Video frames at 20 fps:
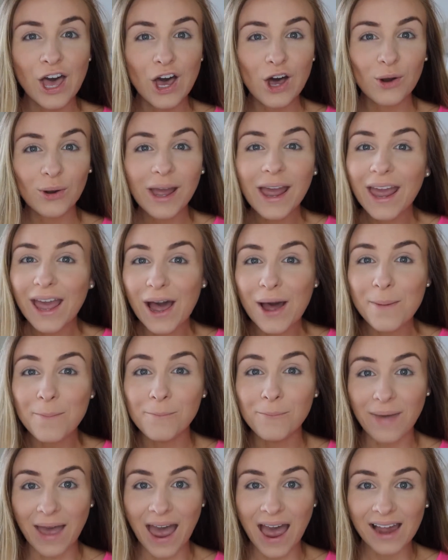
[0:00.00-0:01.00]
Okay, I'm
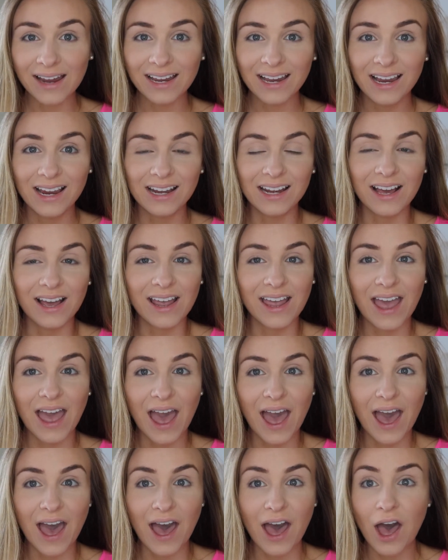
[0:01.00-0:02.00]
back and I
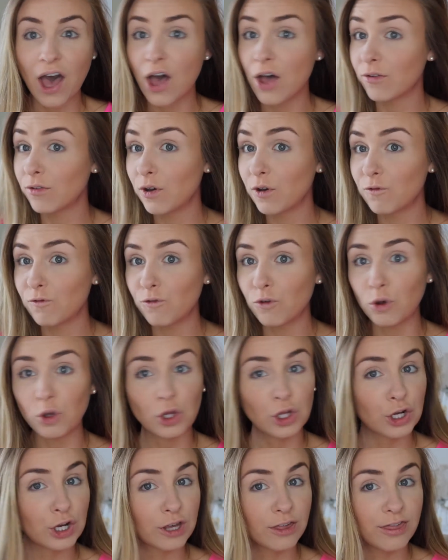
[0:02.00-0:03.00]
have
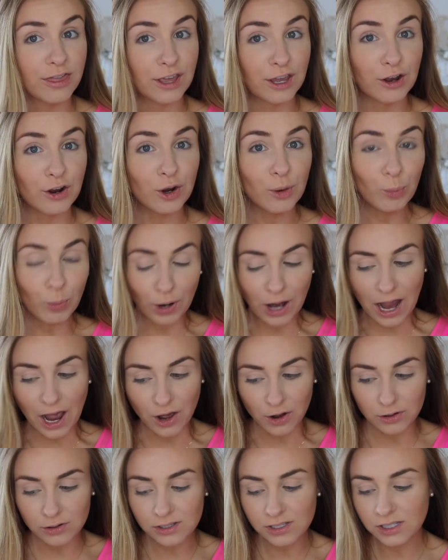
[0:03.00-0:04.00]
fuller, thicker
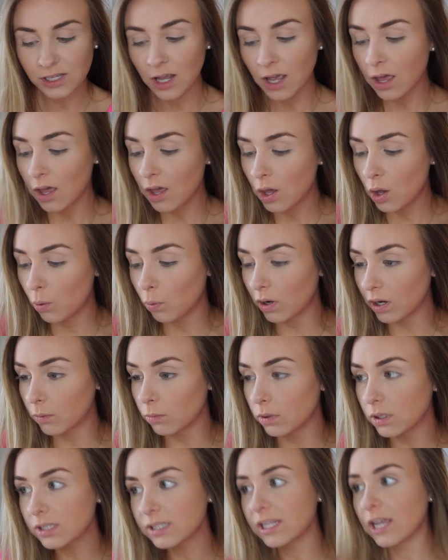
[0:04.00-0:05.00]
brows. What I
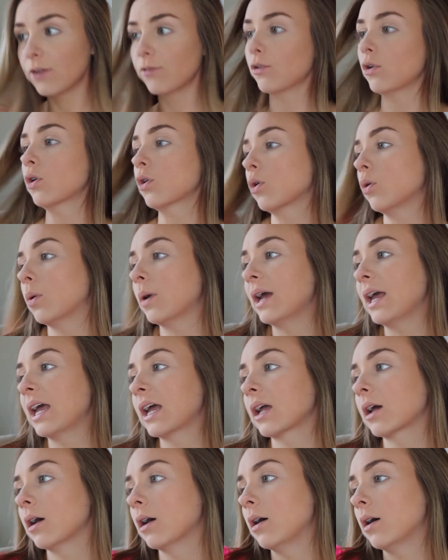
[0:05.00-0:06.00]
will say real
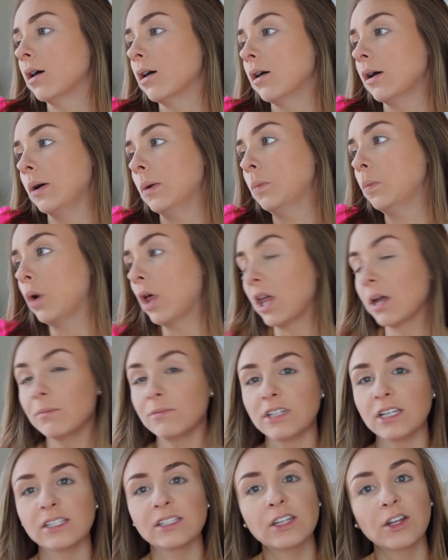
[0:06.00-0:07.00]
quick while I'm
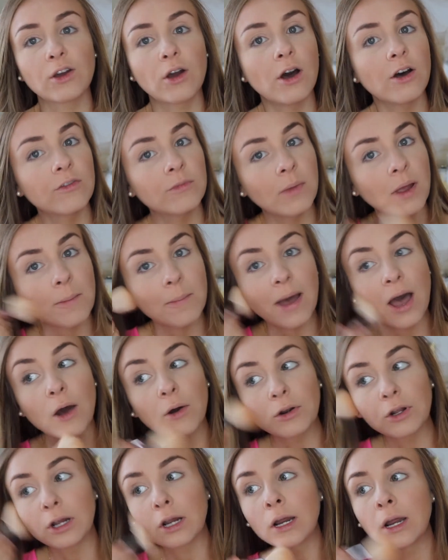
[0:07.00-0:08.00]
dusting off my
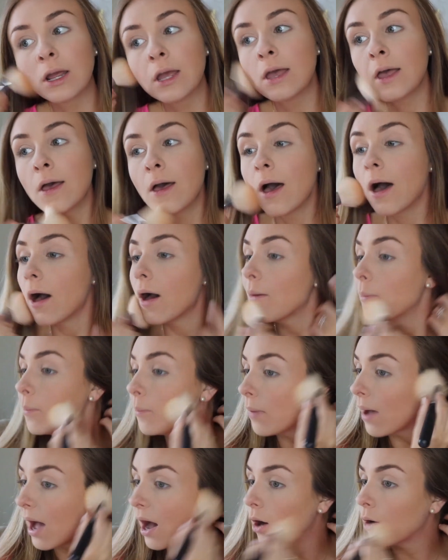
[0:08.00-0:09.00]
powder
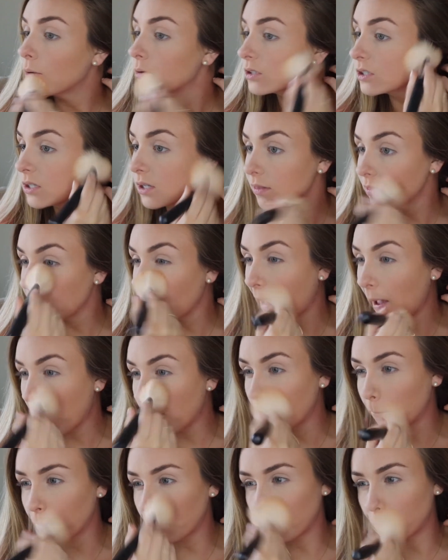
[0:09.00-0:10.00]
about that
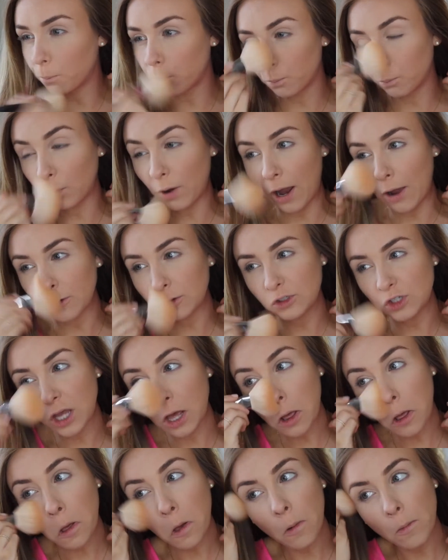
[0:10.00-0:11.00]
brow
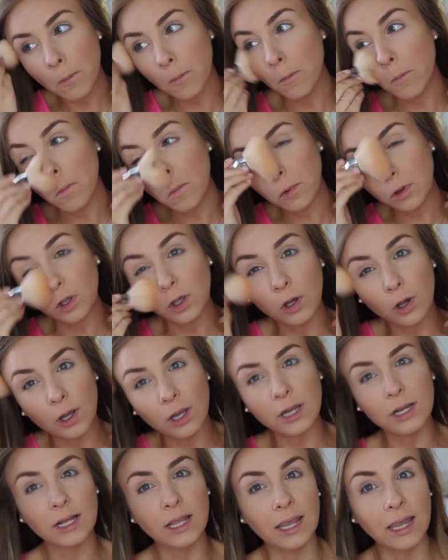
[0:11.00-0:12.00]
gel,
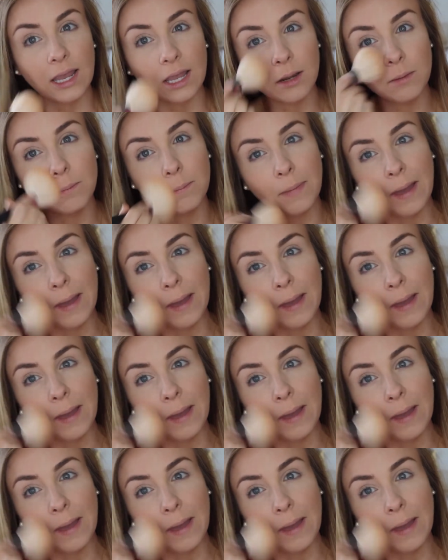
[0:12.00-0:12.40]
good and